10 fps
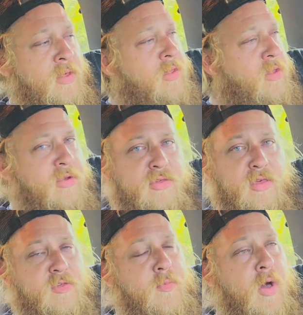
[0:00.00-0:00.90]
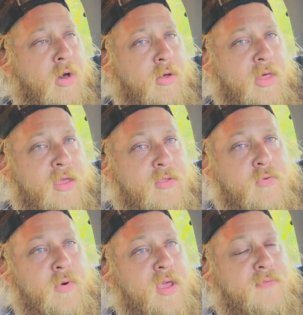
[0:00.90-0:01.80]
Just a small,
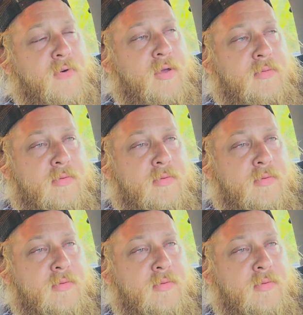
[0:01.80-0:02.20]
24 foot